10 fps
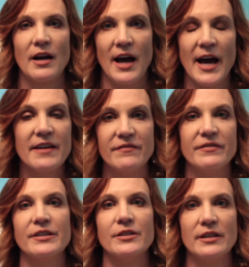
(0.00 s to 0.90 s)
I
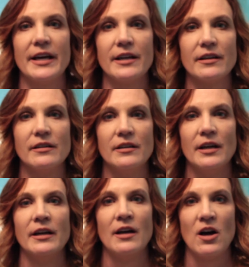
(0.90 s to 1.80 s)
feel like
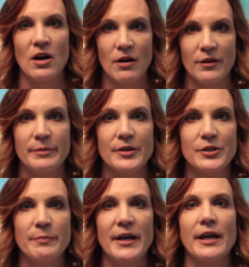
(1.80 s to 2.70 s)
all the bills
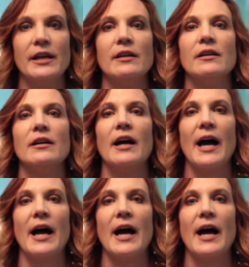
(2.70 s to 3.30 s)
are paid,